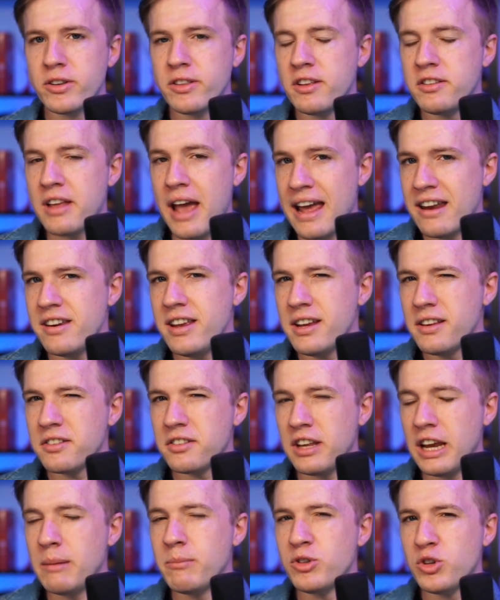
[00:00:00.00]
this ending
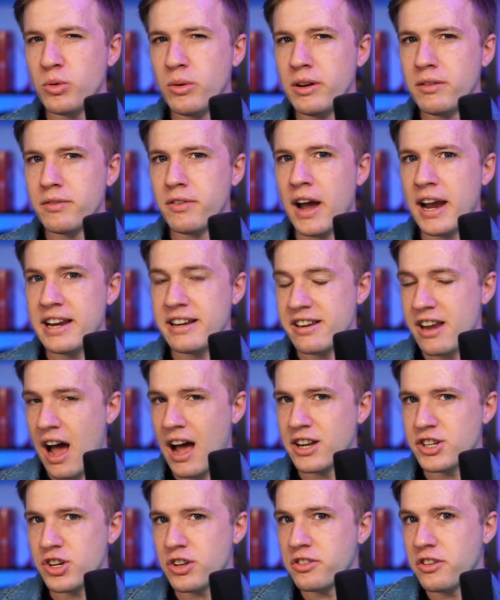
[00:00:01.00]
seems to invite
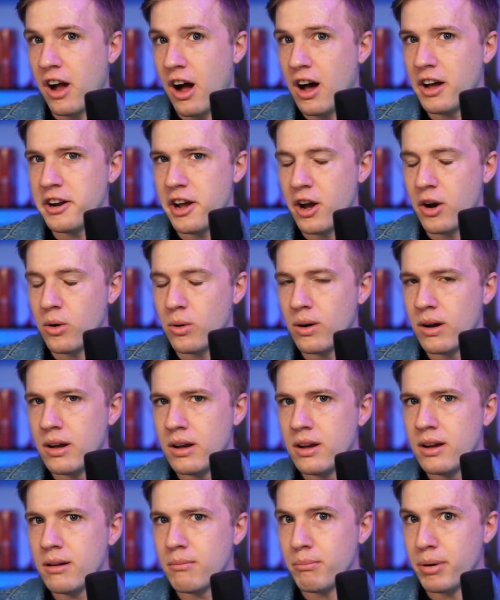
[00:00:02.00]
not just Anno,
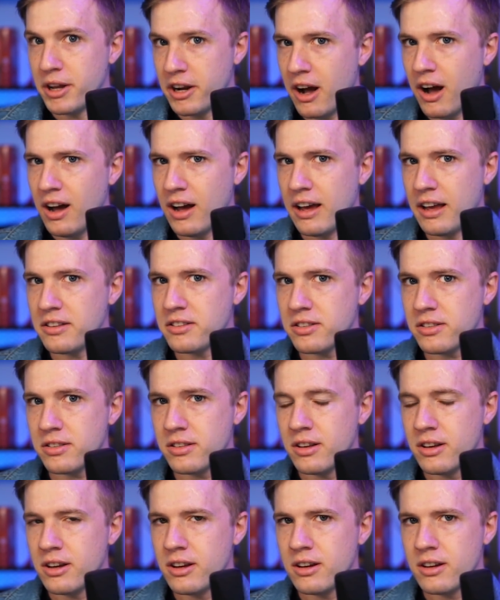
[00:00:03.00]
but
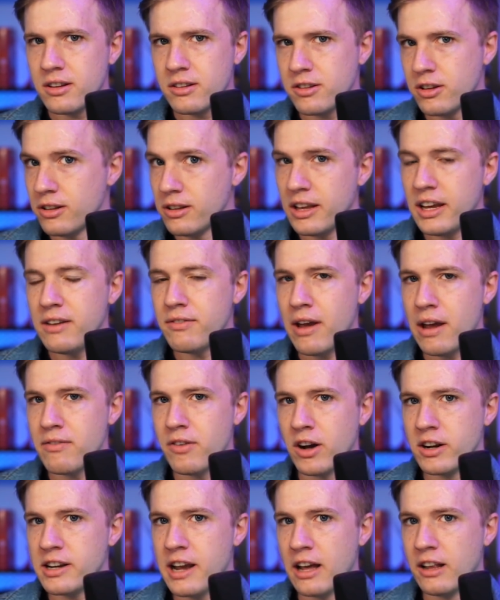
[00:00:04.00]
us, to leave
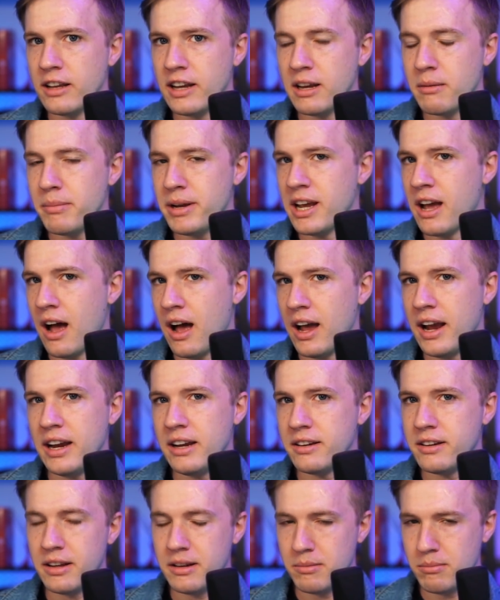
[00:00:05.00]
Evangelion
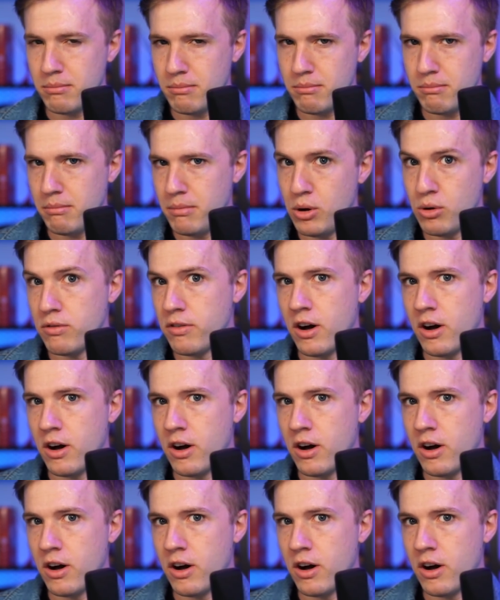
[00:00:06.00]
behind and move